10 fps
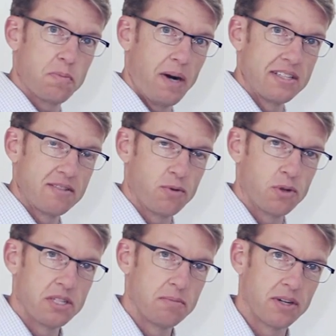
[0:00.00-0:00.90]
price of
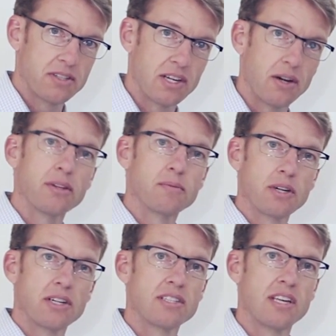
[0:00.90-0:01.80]
14 periods ago, then we're
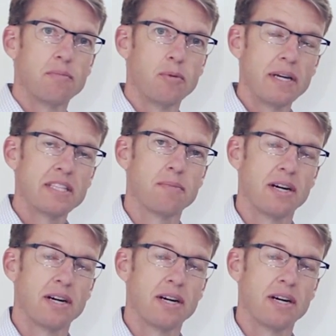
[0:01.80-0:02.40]
going to see a momentum